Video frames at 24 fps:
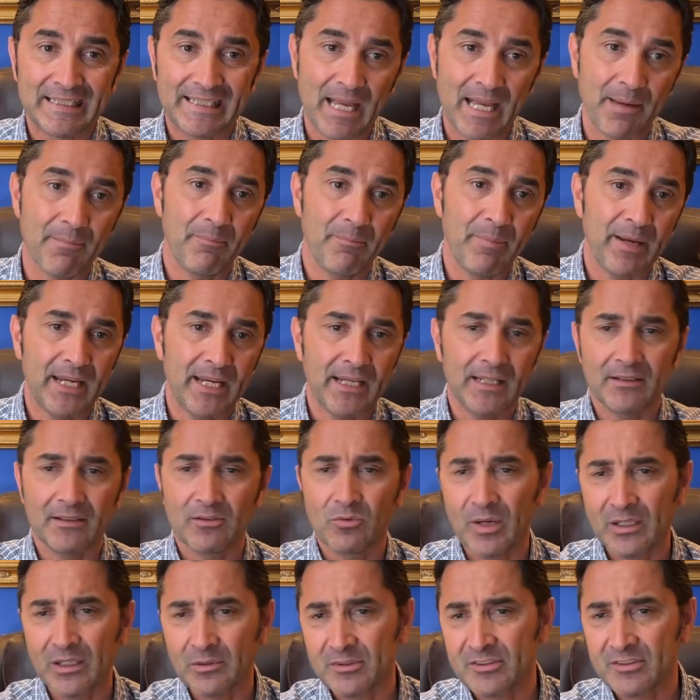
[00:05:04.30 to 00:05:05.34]

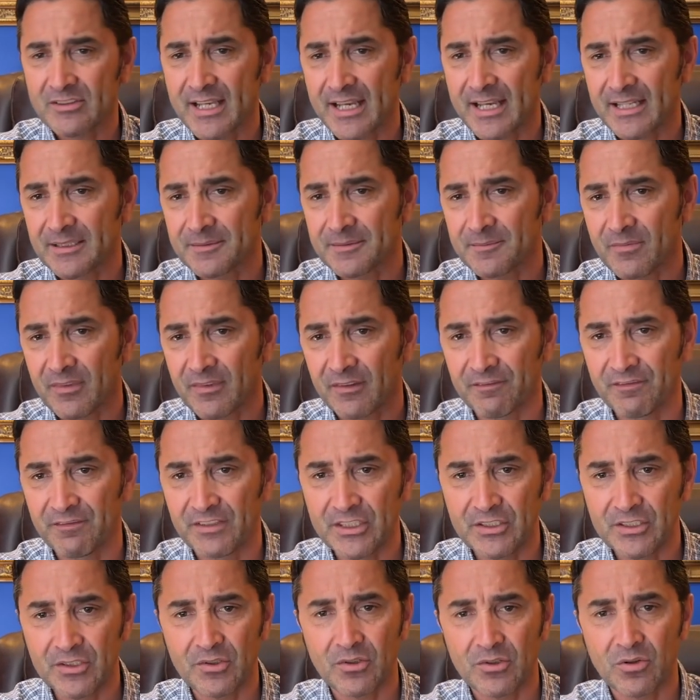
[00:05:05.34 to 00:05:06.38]
campaign. What was that
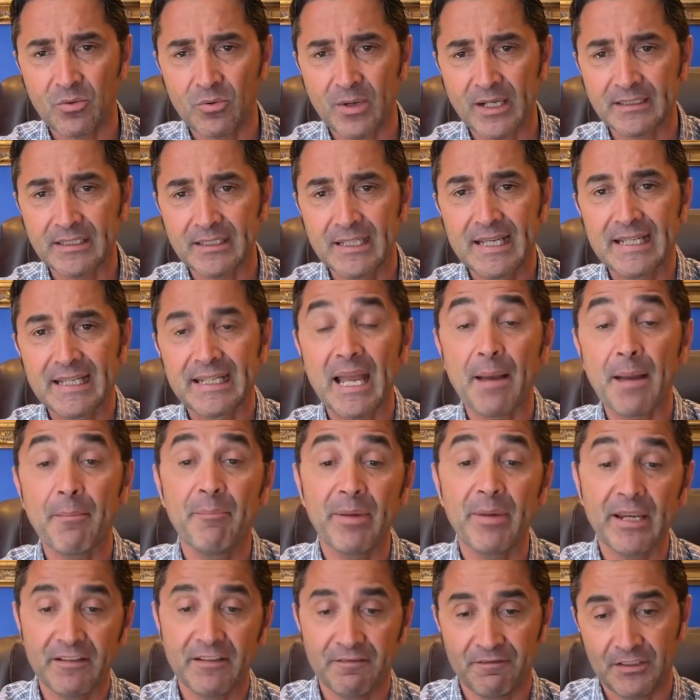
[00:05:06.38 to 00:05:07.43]
video? What
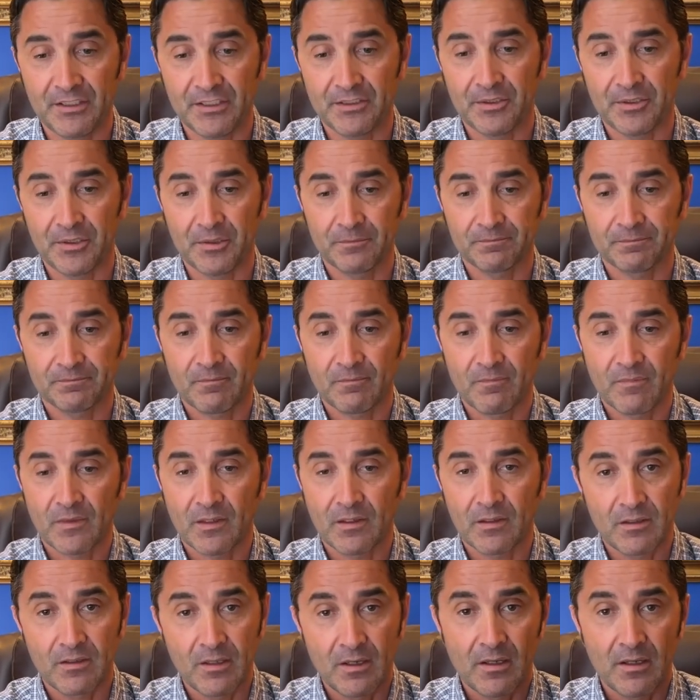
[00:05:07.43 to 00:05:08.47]
campaign video?
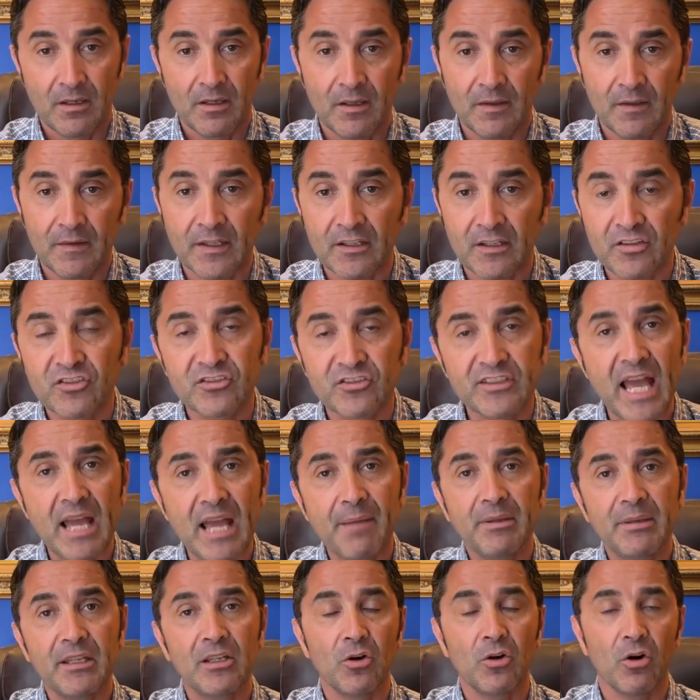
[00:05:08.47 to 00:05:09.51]
The
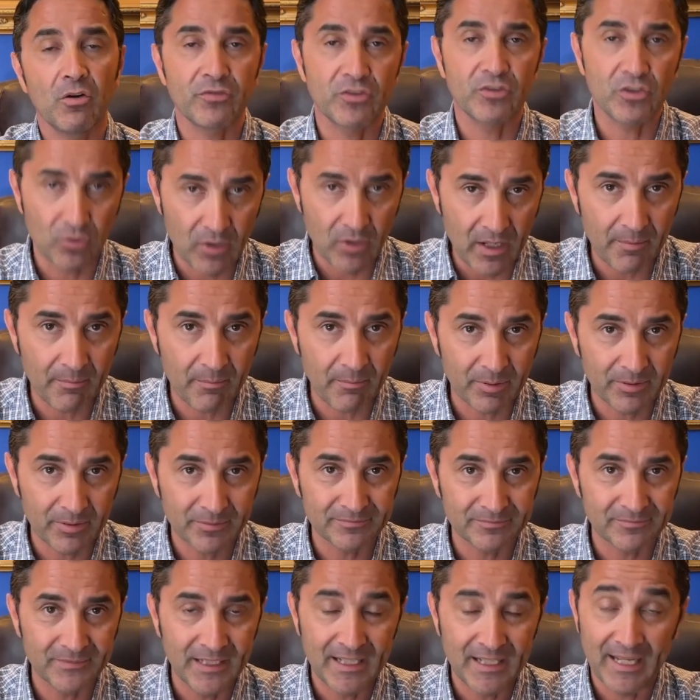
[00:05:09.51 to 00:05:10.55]
stabbing of Trump
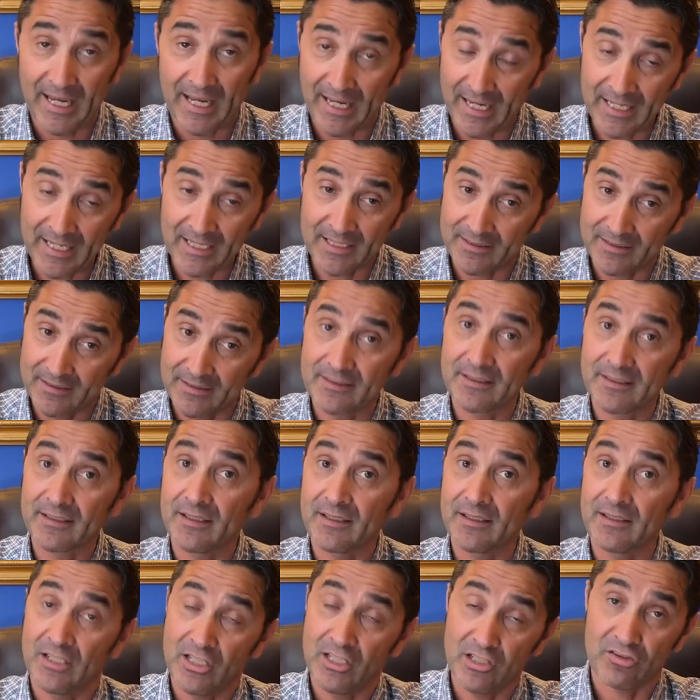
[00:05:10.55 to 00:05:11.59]
and
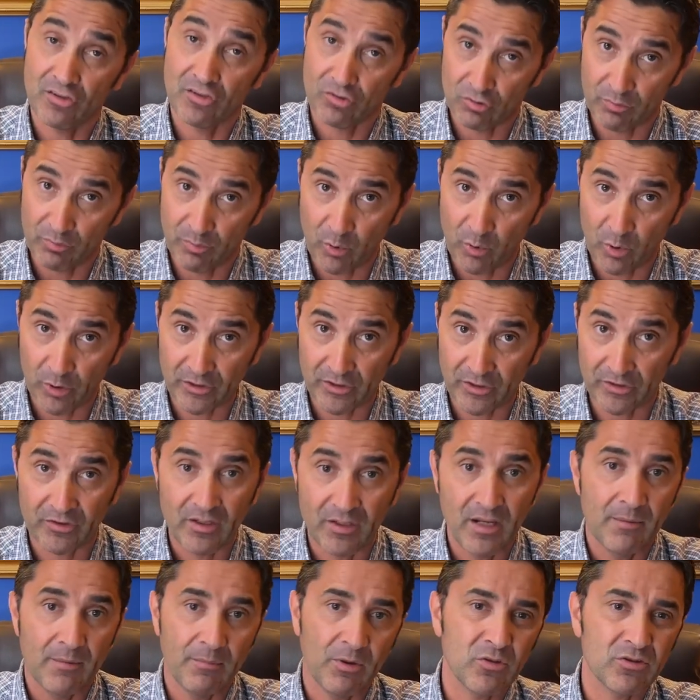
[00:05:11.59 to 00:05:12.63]
his supporters,
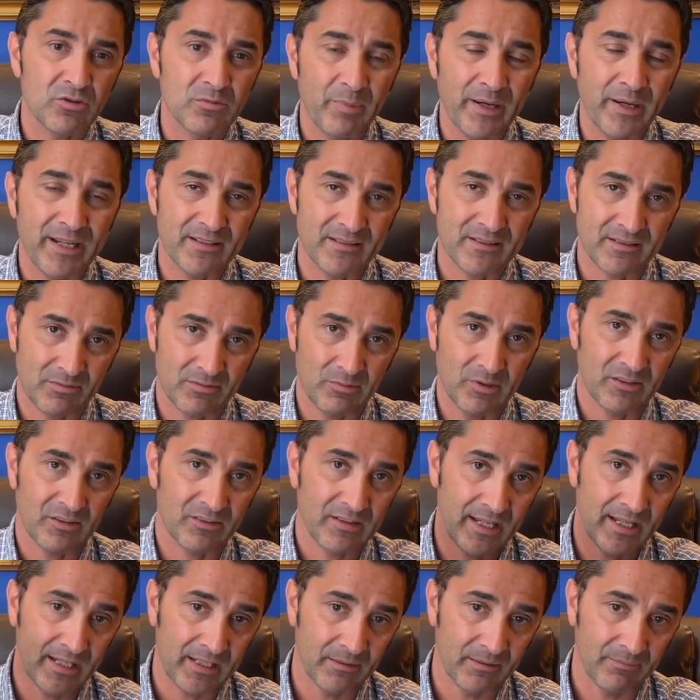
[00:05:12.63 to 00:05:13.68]
because Pence was
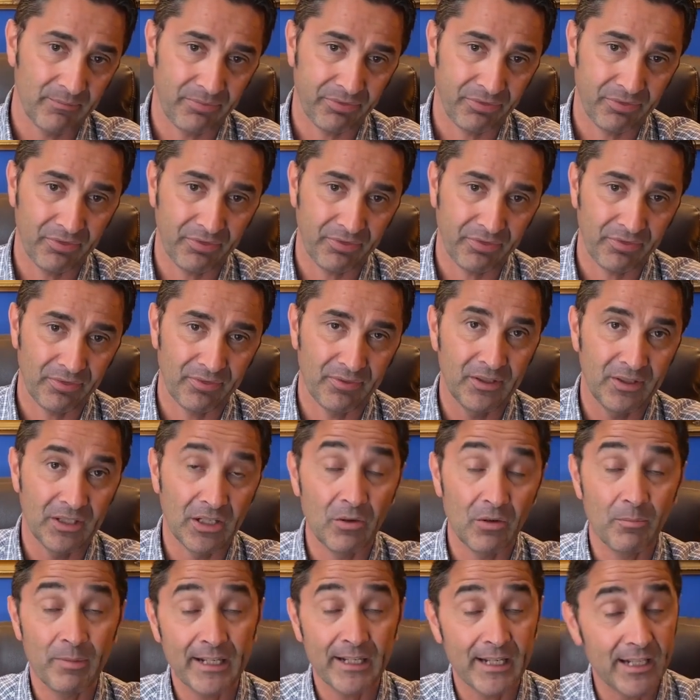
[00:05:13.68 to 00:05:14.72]
like a, you
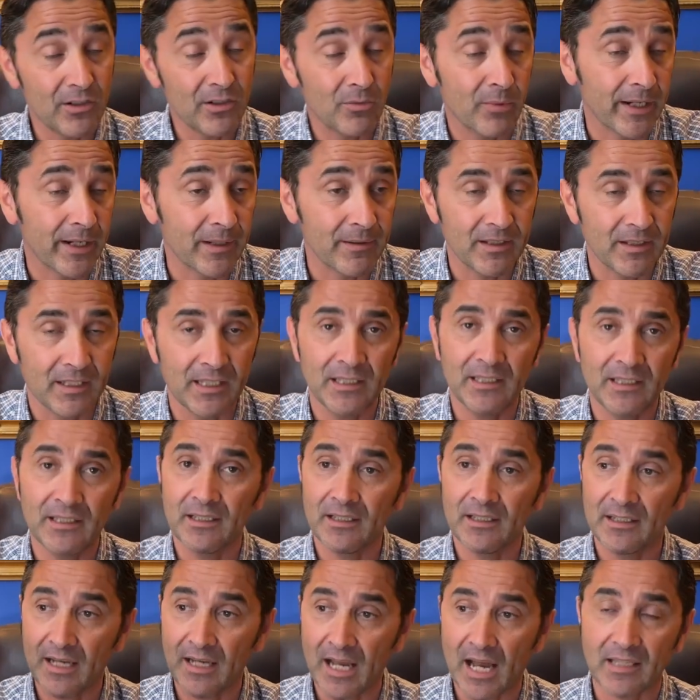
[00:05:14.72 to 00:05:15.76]
know, but anyway,
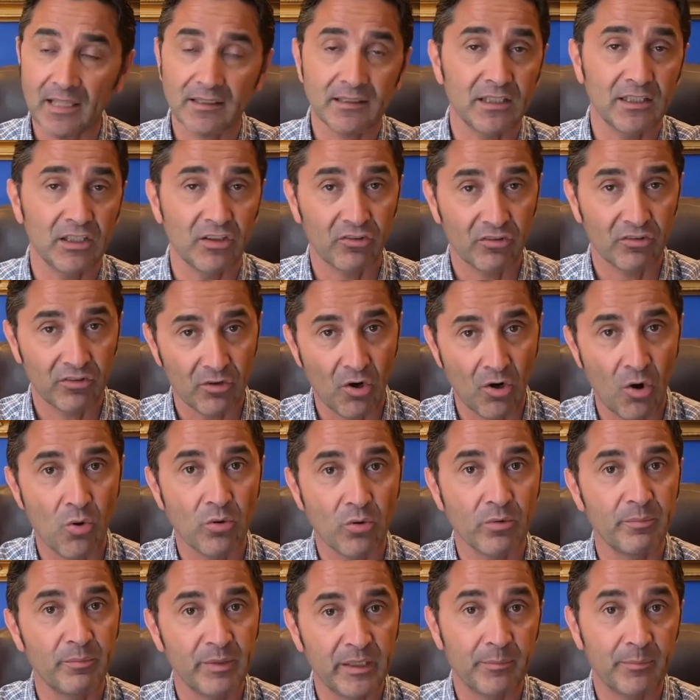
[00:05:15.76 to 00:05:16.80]
he got his
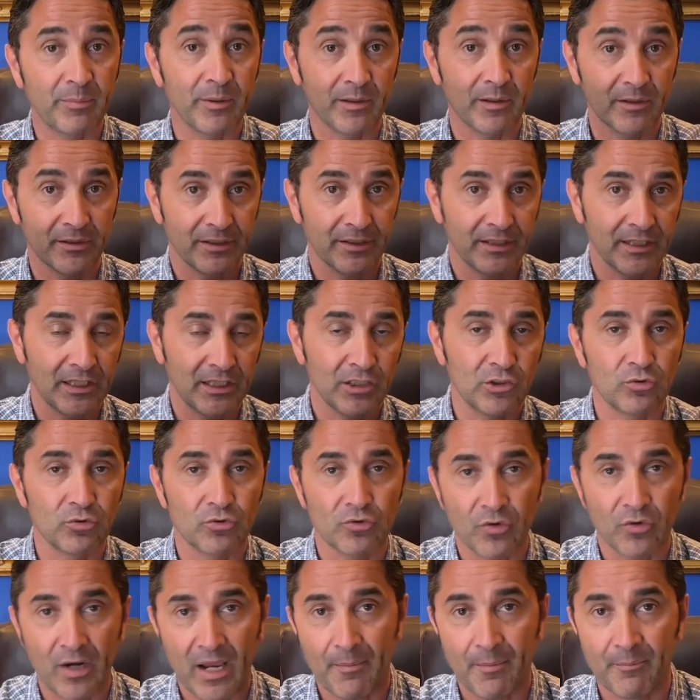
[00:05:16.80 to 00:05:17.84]
own people into
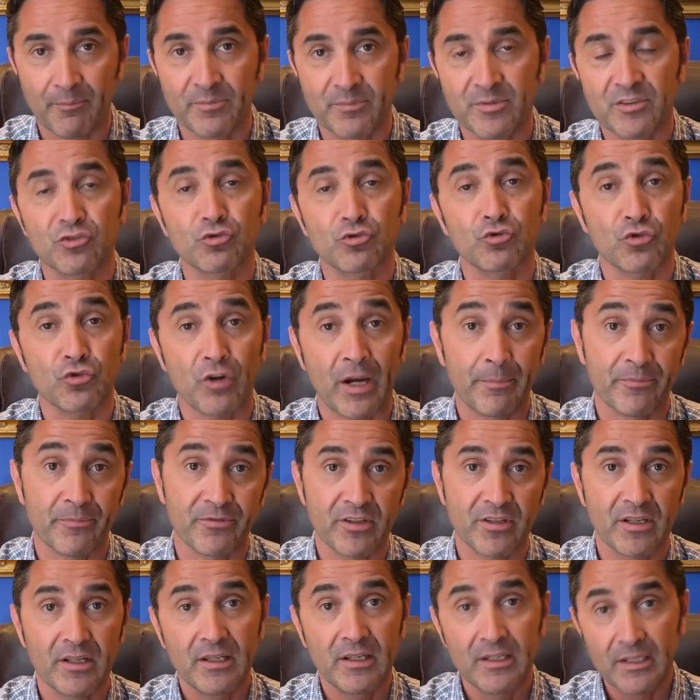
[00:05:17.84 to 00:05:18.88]

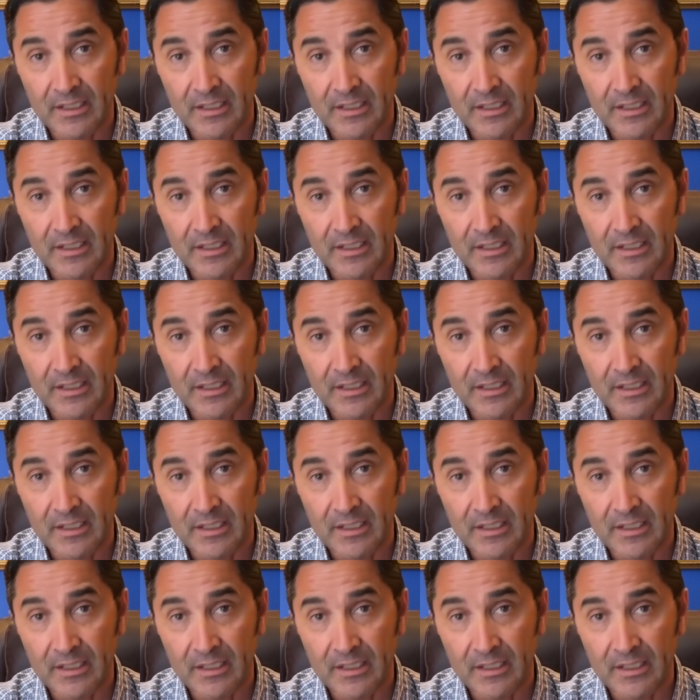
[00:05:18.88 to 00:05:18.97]
Trump's